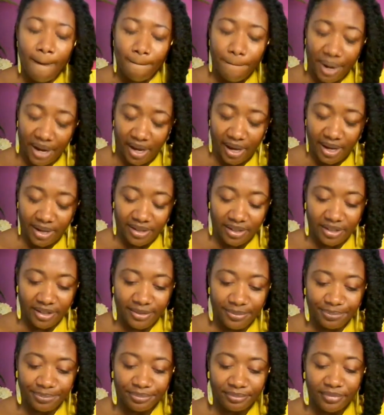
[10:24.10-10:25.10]
But
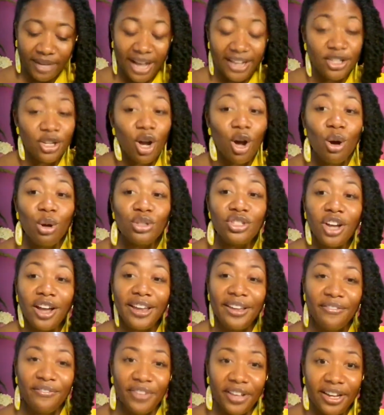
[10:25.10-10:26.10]
I told y'all
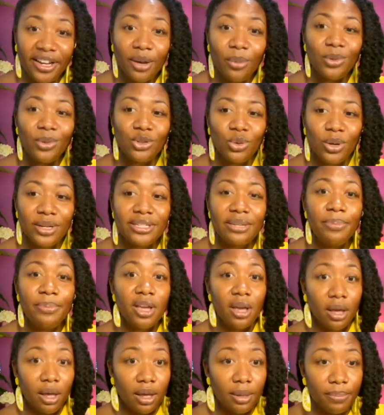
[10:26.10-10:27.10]
Nvidia was going to be
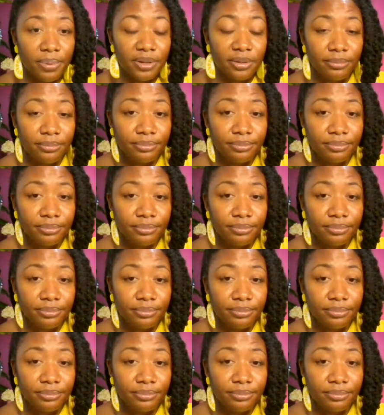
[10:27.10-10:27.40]
up.